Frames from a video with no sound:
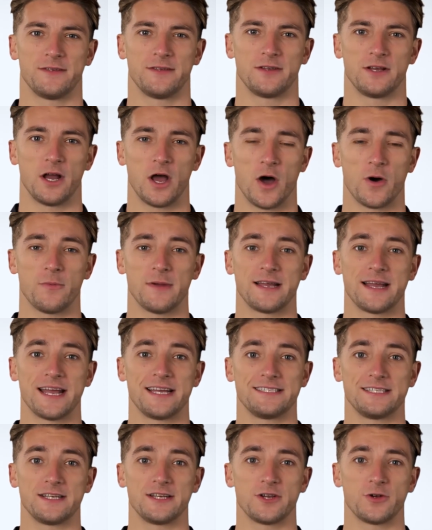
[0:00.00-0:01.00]
Carbon
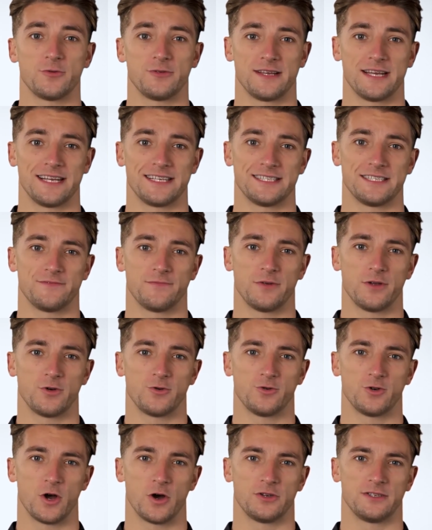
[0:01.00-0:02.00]
has a nucleus of
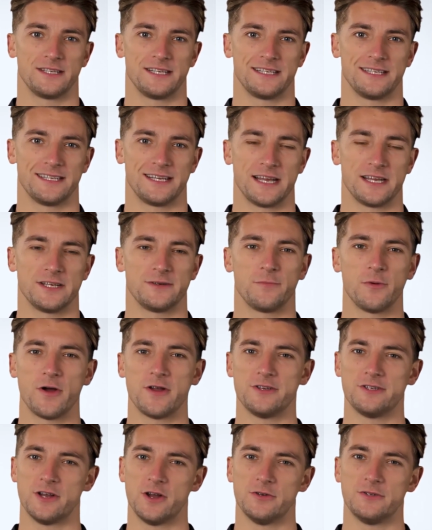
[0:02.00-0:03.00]
neutrons and 6
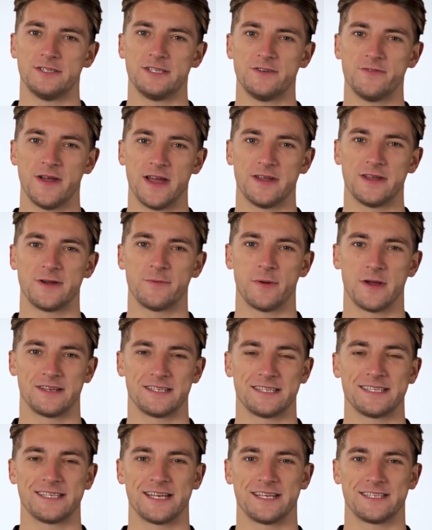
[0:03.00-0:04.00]
protons surrounded by
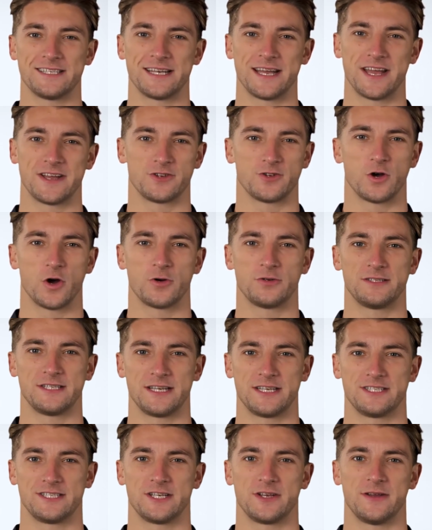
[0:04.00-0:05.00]
6 electrons
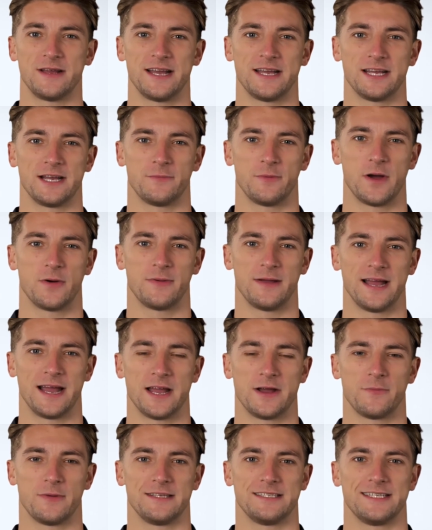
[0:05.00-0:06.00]
and is unique among the
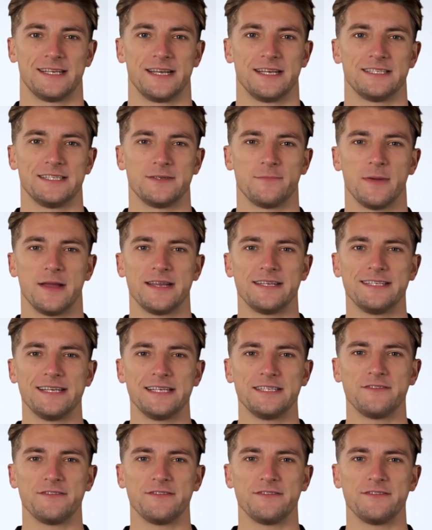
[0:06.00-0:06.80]
elements in its ability